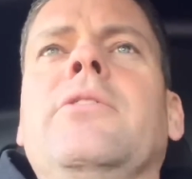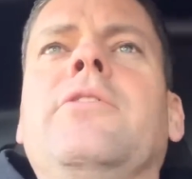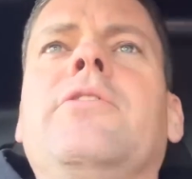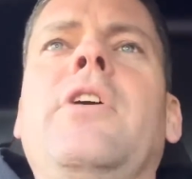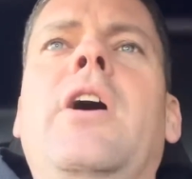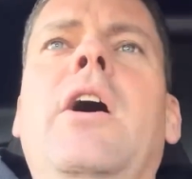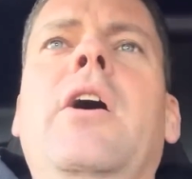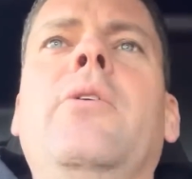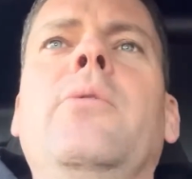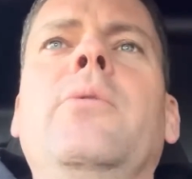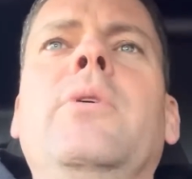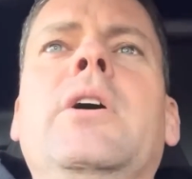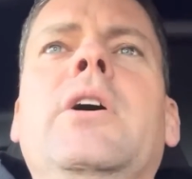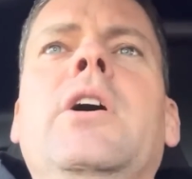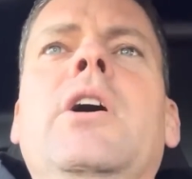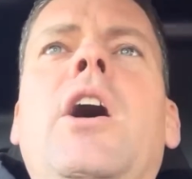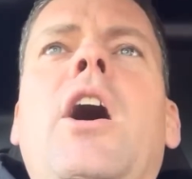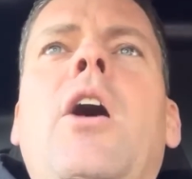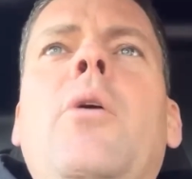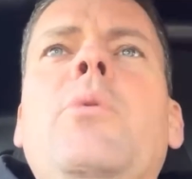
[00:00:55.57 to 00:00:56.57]
So
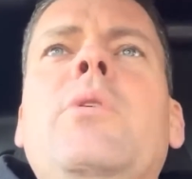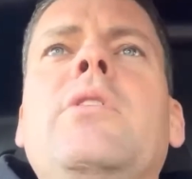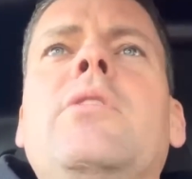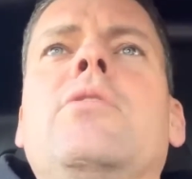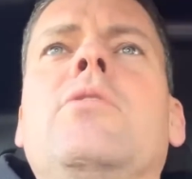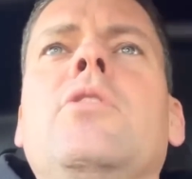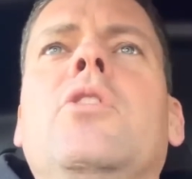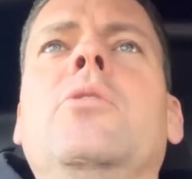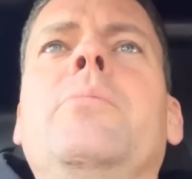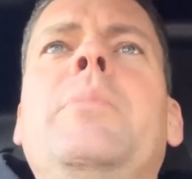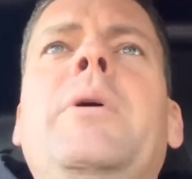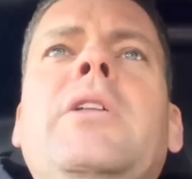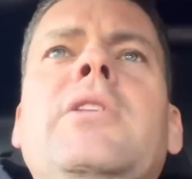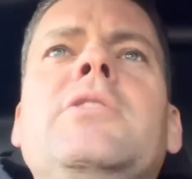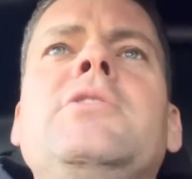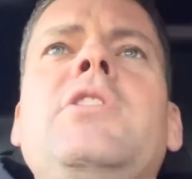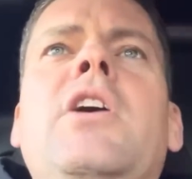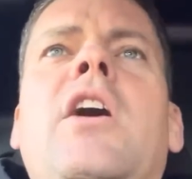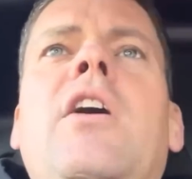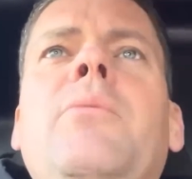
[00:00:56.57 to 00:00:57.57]
I would have thought by
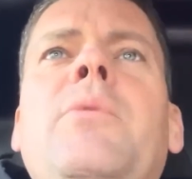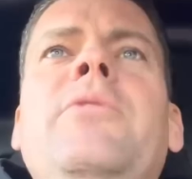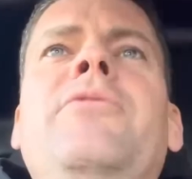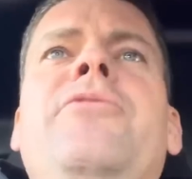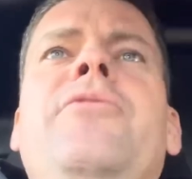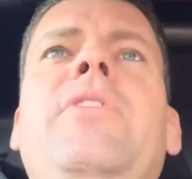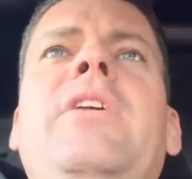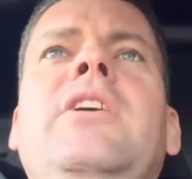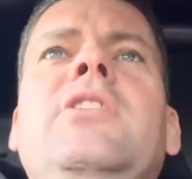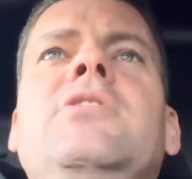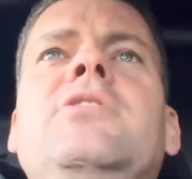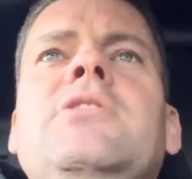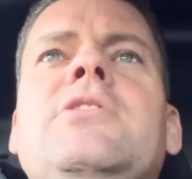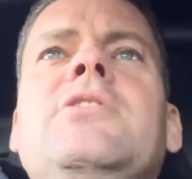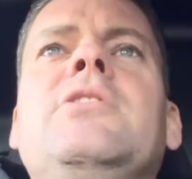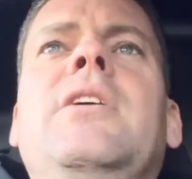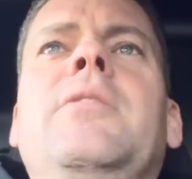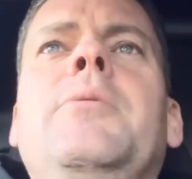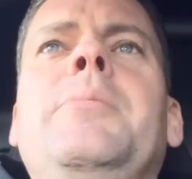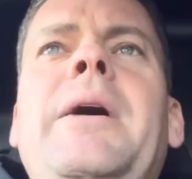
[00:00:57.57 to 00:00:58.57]
the time we've finished, it's
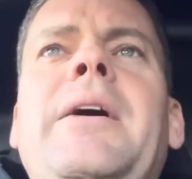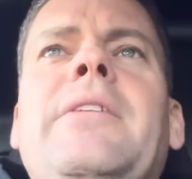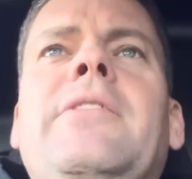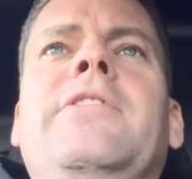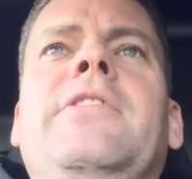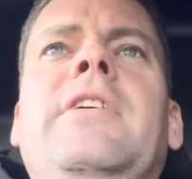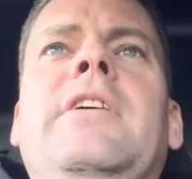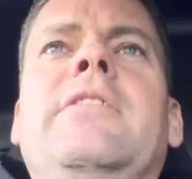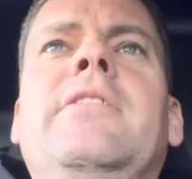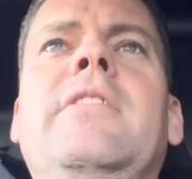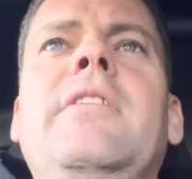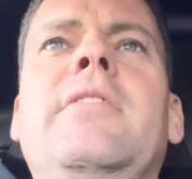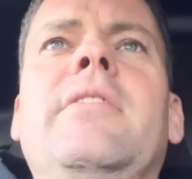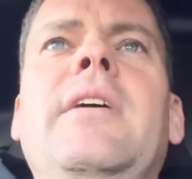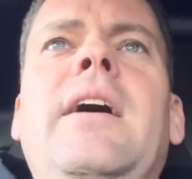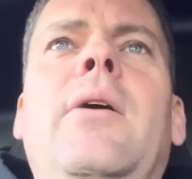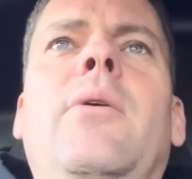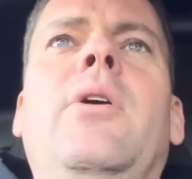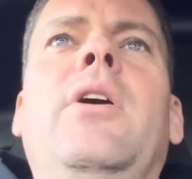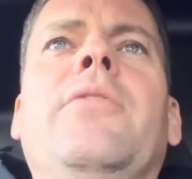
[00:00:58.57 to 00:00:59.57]
going to have about sixty
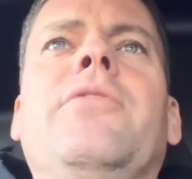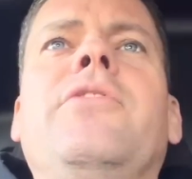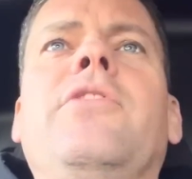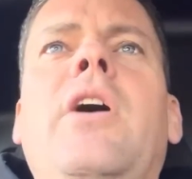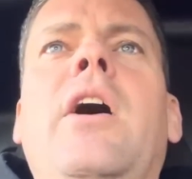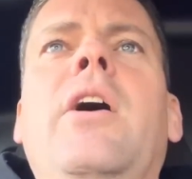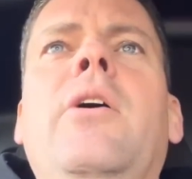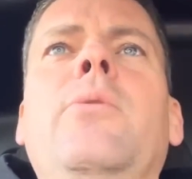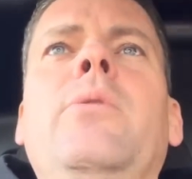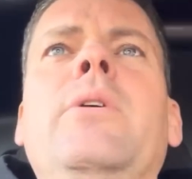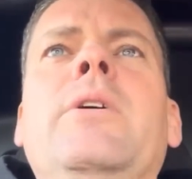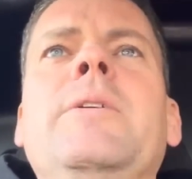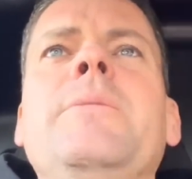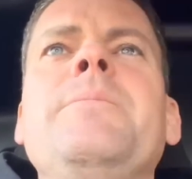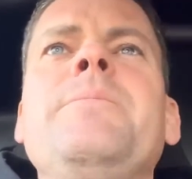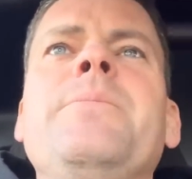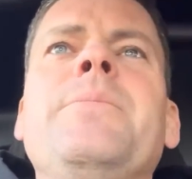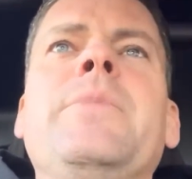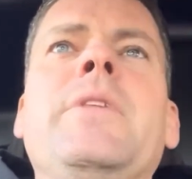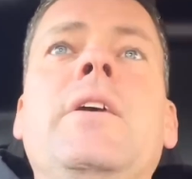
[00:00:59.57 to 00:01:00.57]
thou off. So
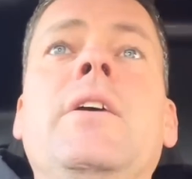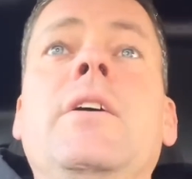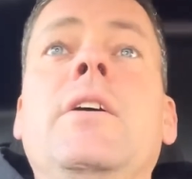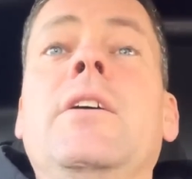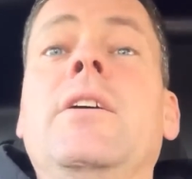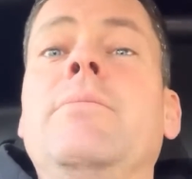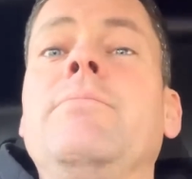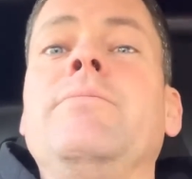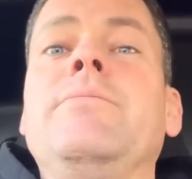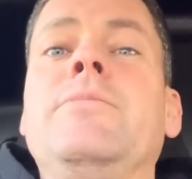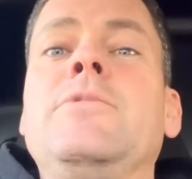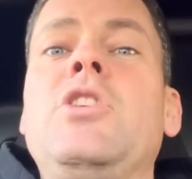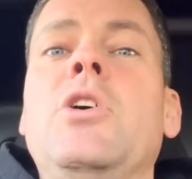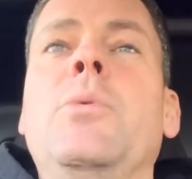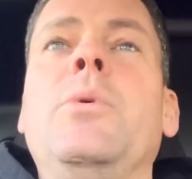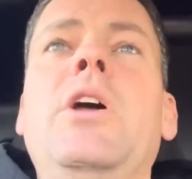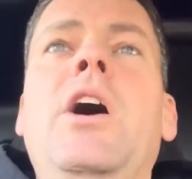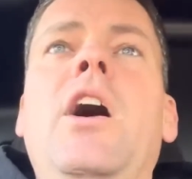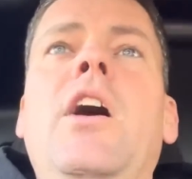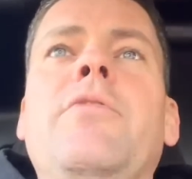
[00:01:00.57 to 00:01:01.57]

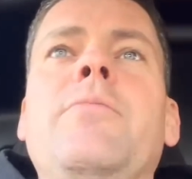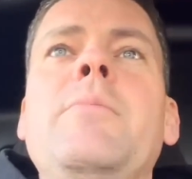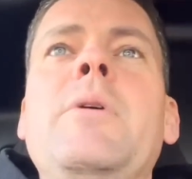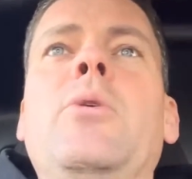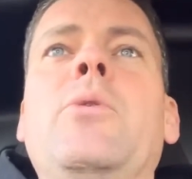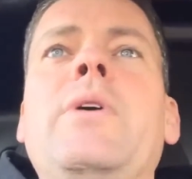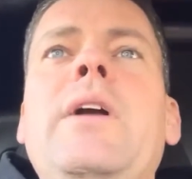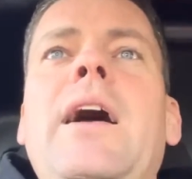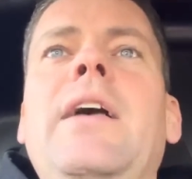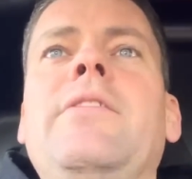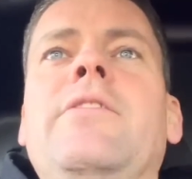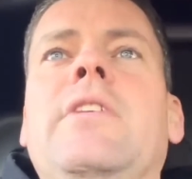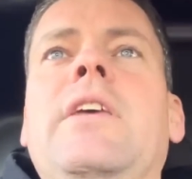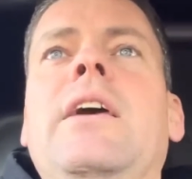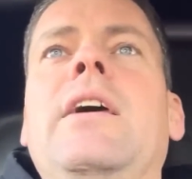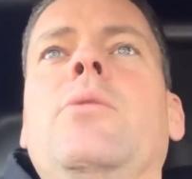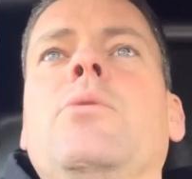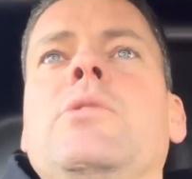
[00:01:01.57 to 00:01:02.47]
two and a half mil gasket